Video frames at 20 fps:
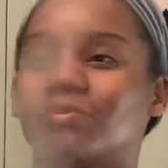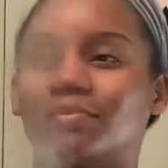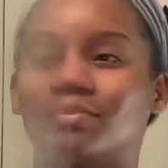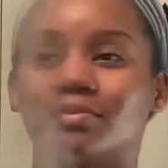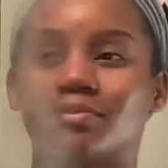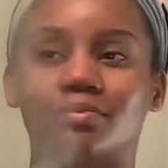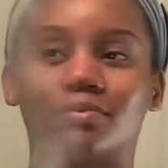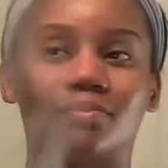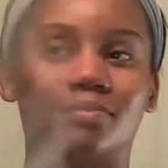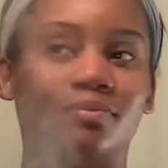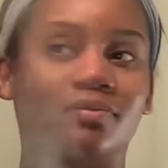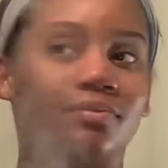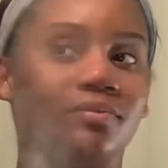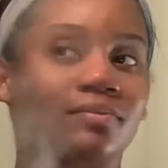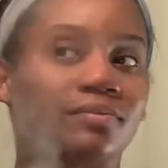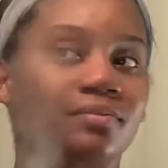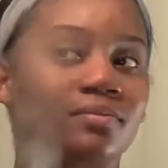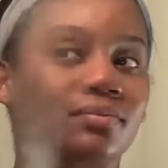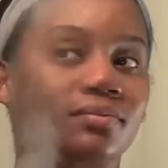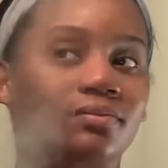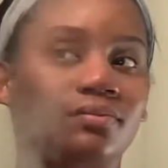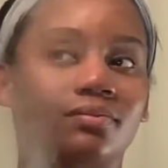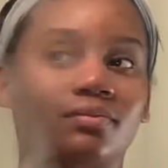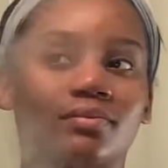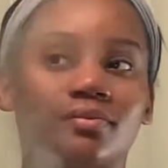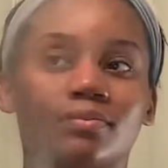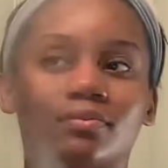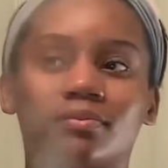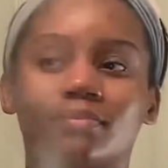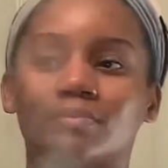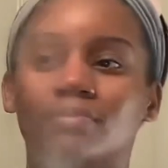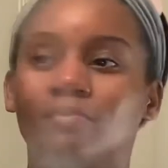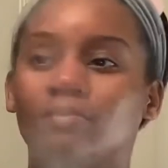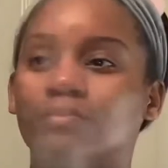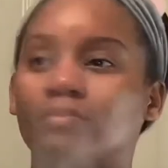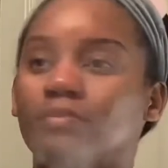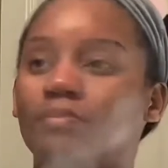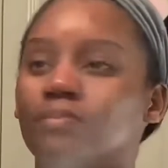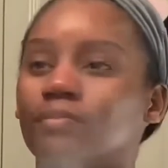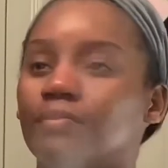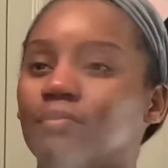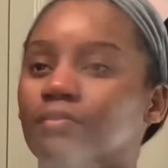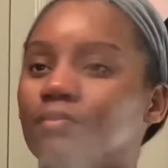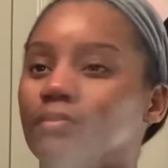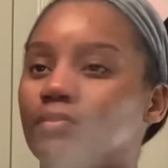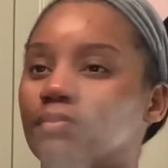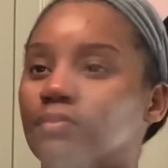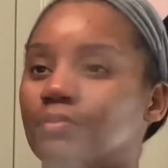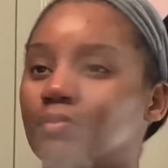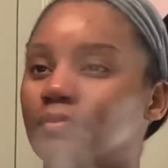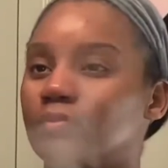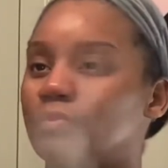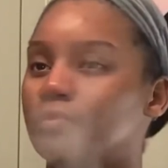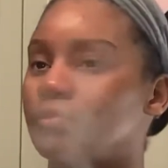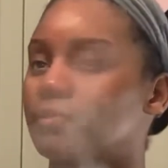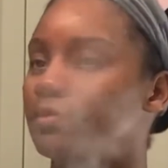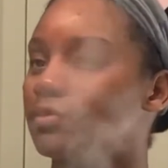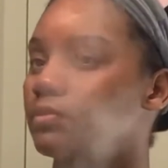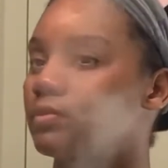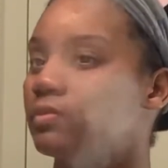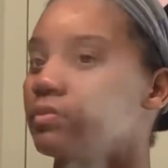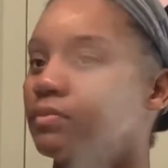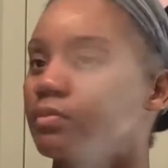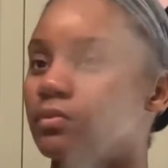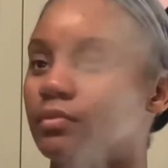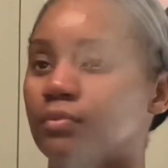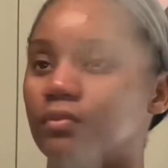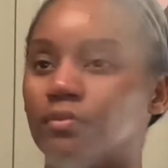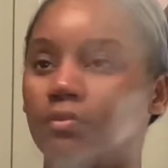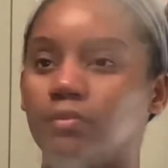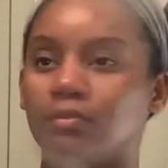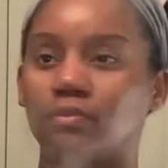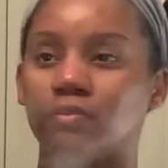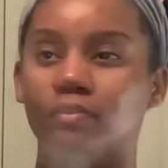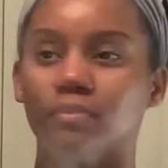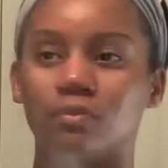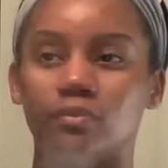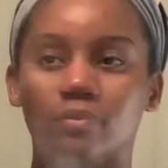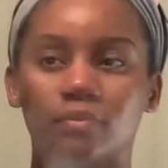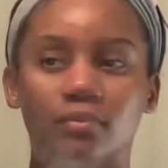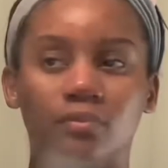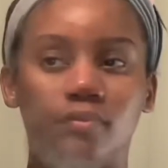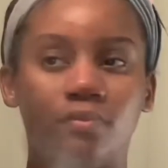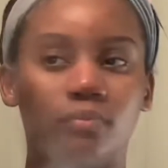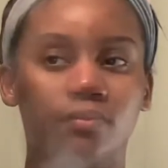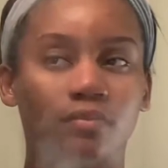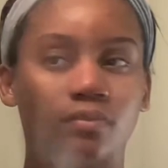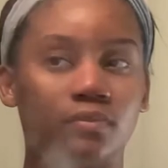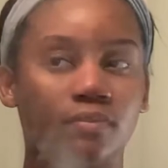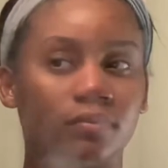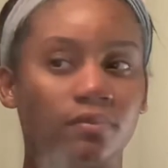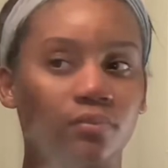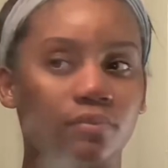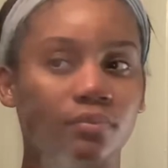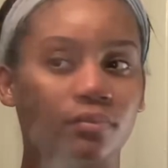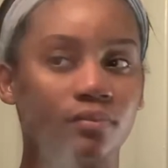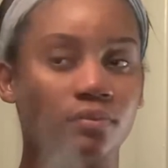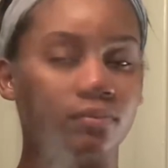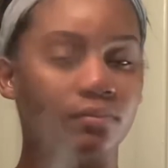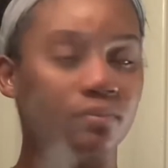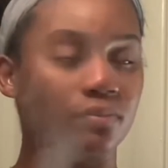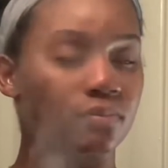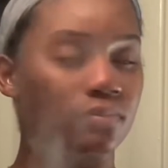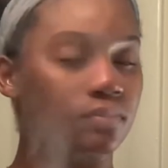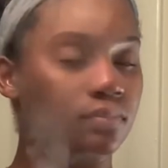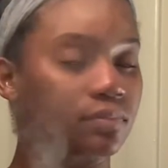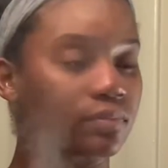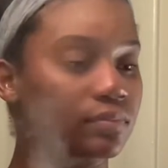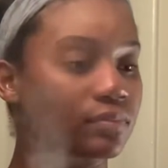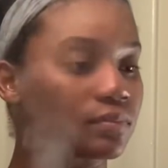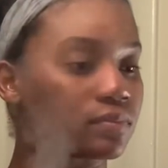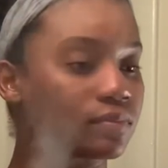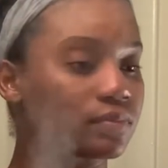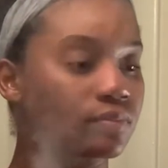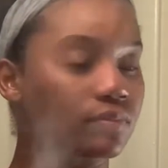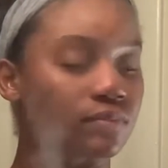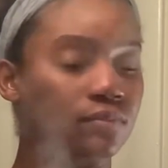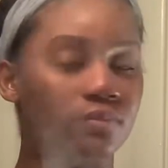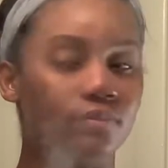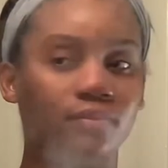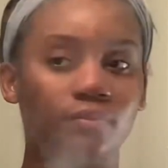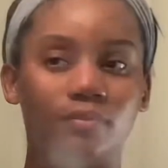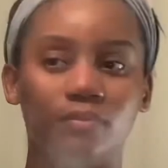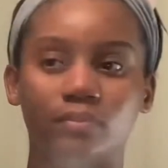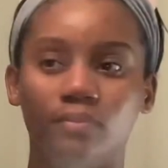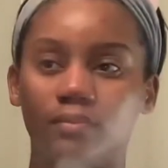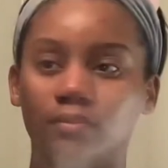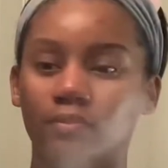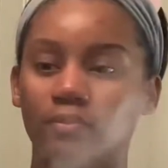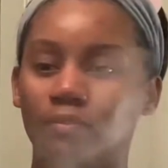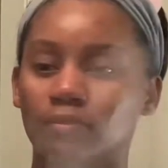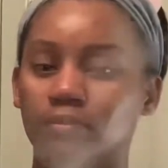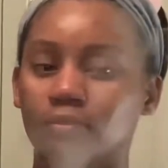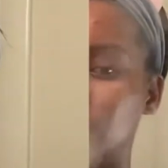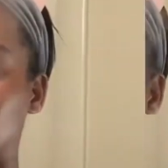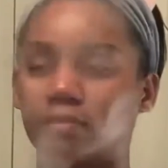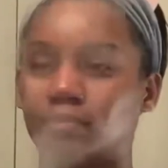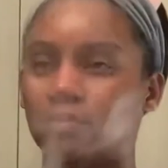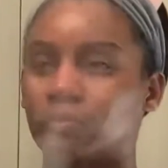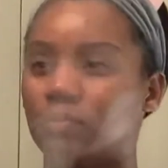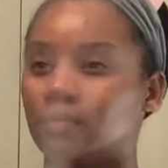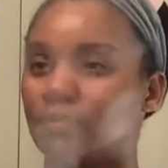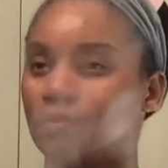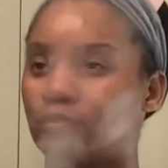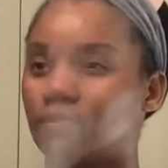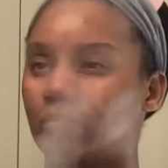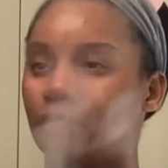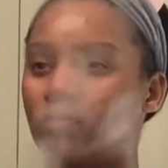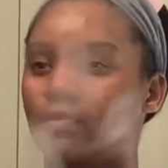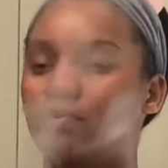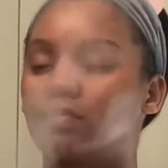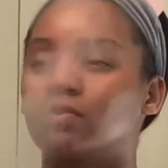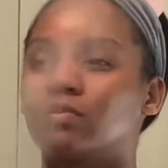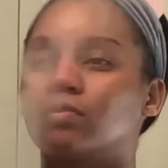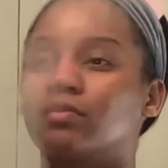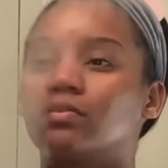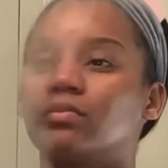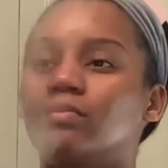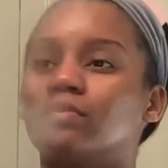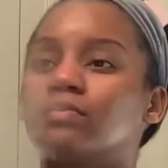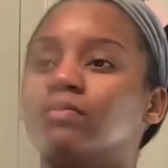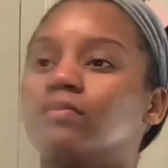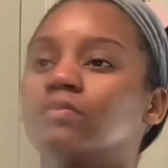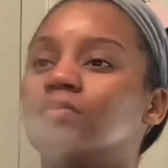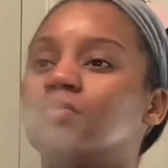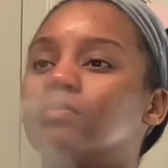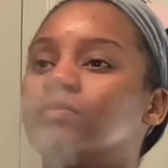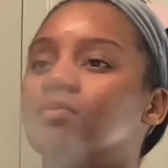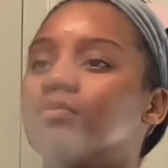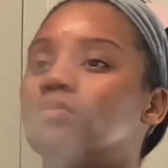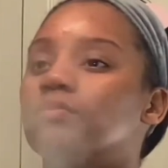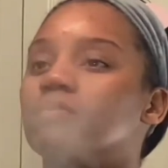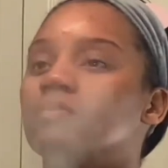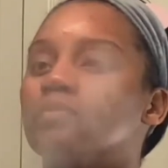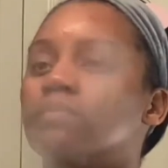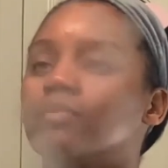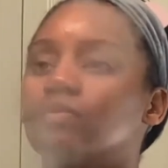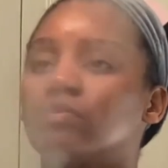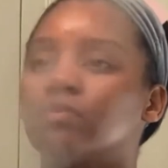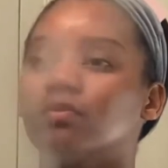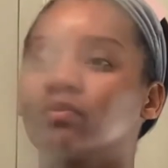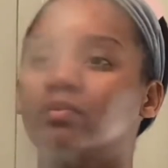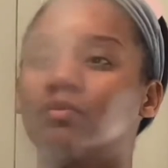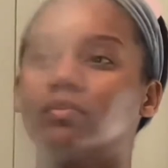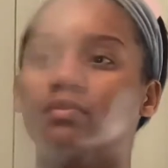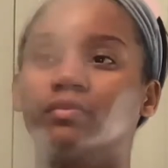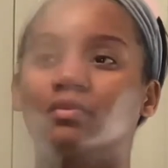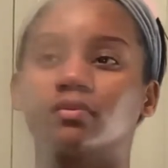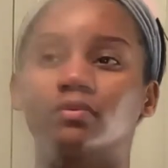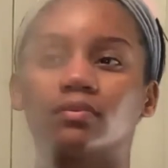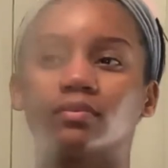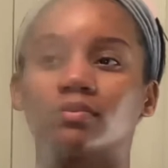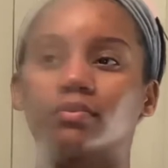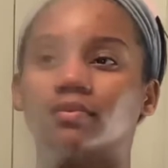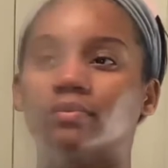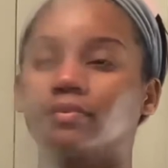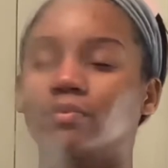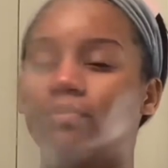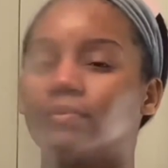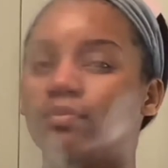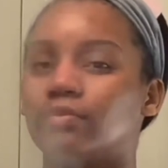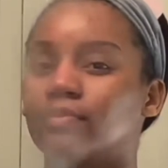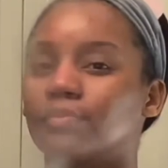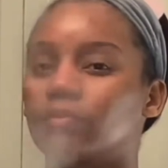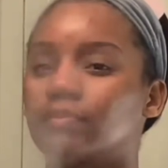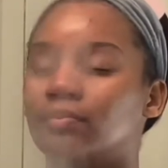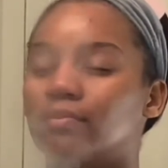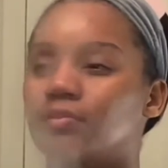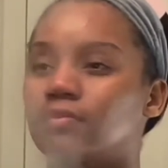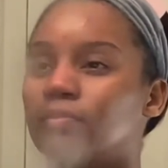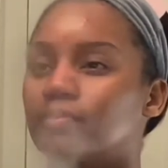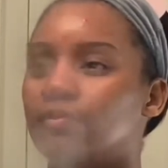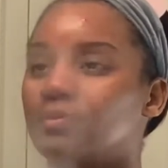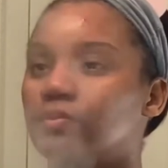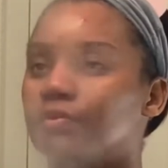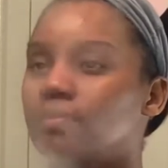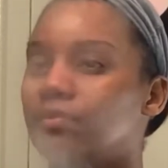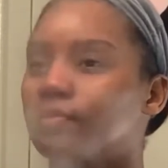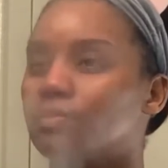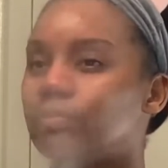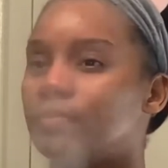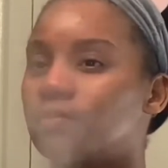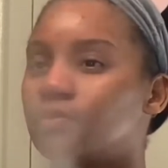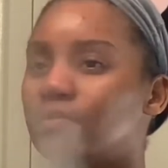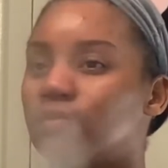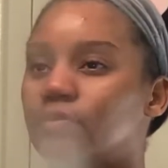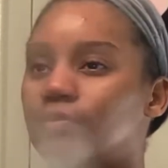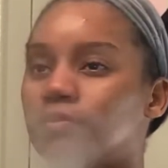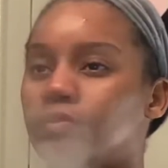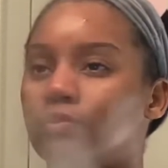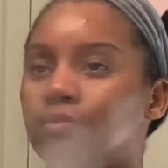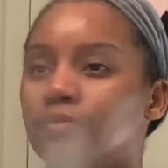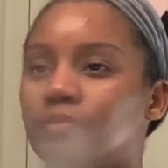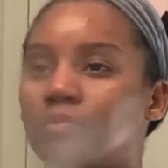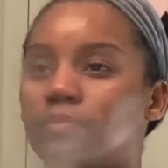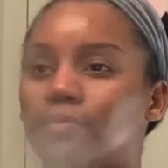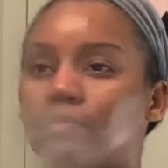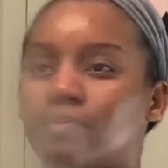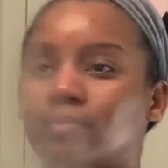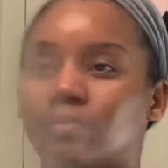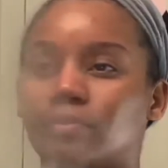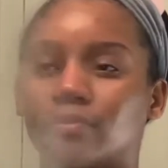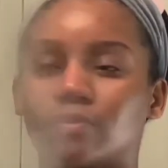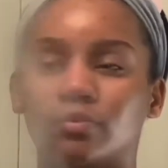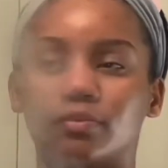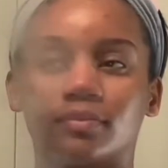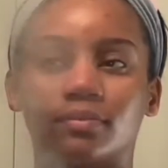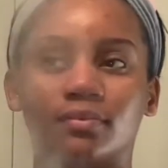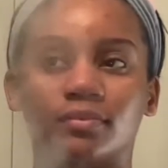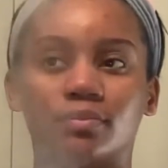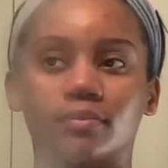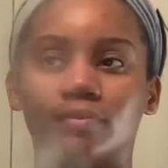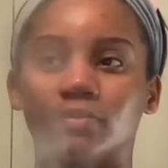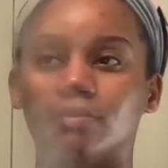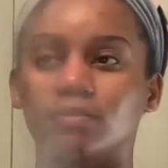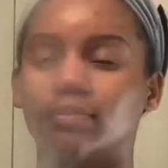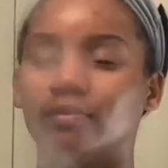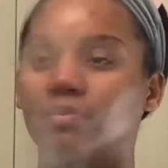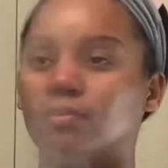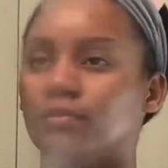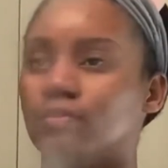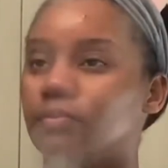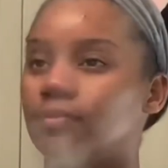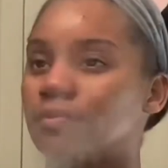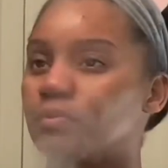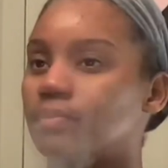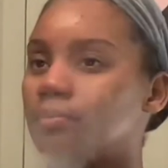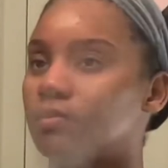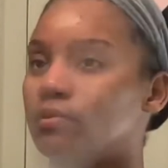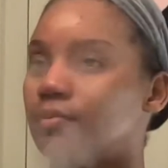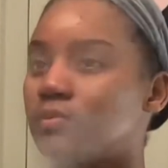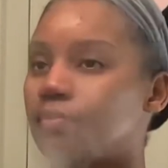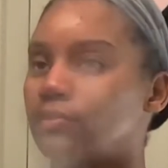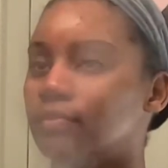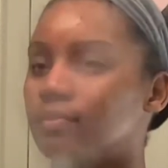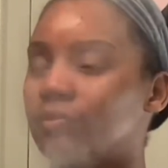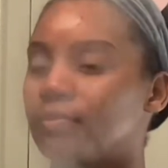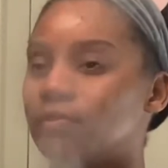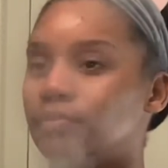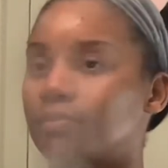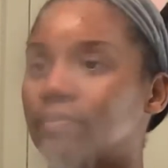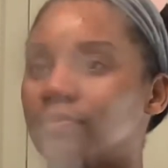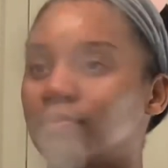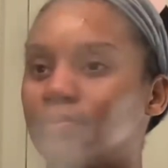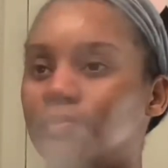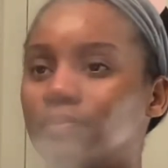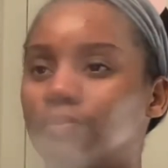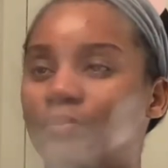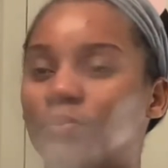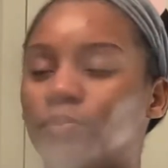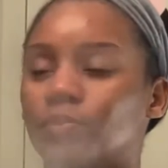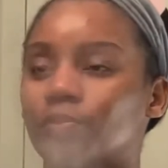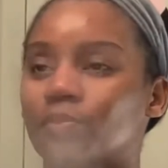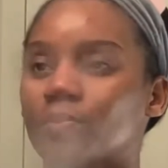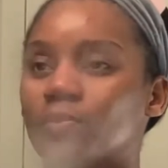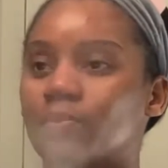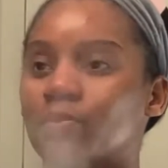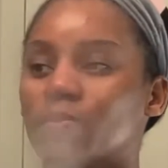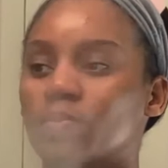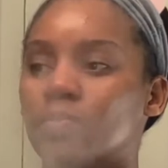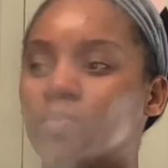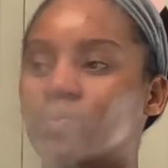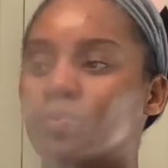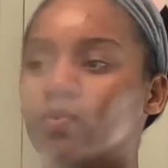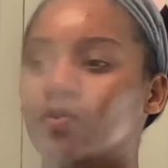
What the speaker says: Just for the little extra touch. It's not necessary. We at the end, girl. It's almost time to go to bed or do whatever else you got to do for the rest of the day. But yeah, I just love this steam, and it's new. I got it for Christmas. It was on my wish list, and